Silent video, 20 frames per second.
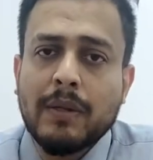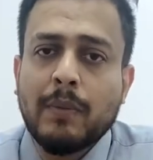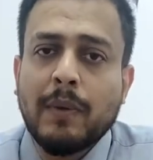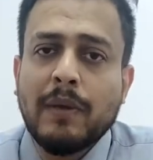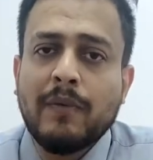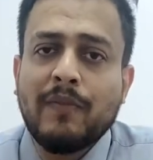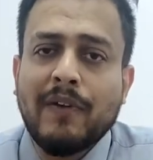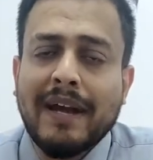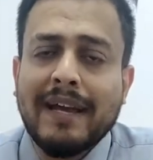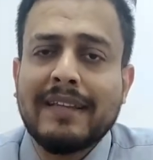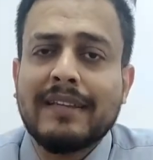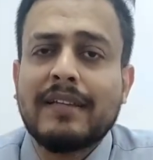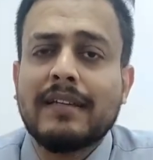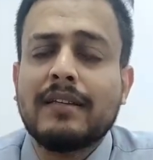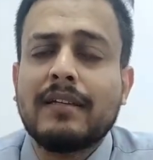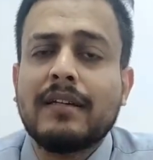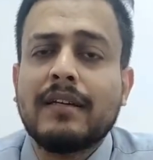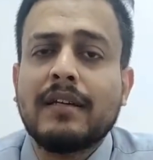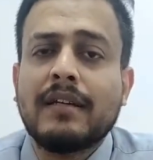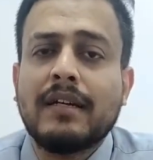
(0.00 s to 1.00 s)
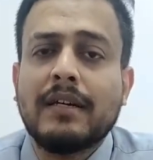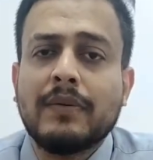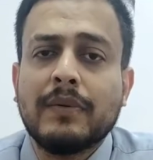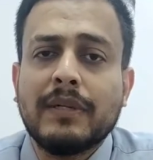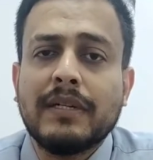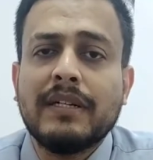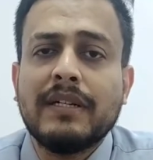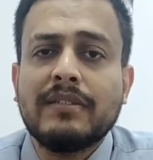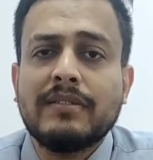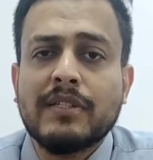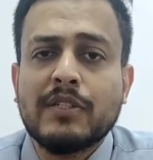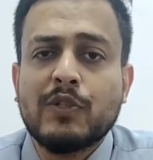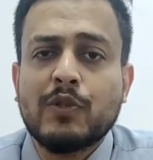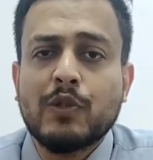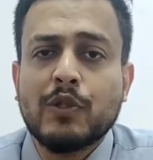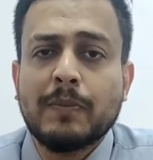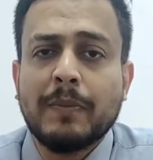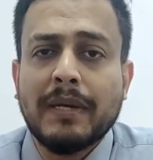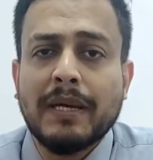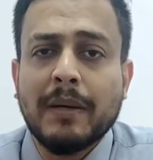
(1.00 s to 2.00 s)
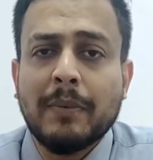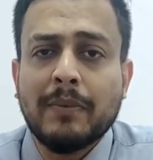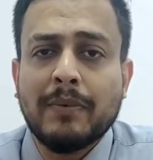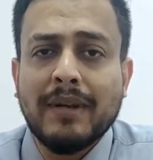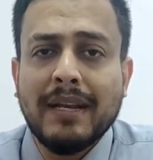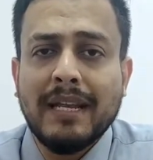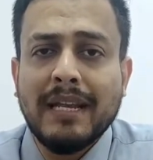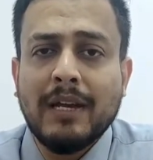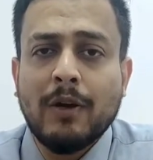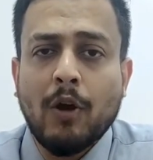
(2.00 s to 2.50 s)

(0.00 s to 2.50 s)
we find that the governance issues become really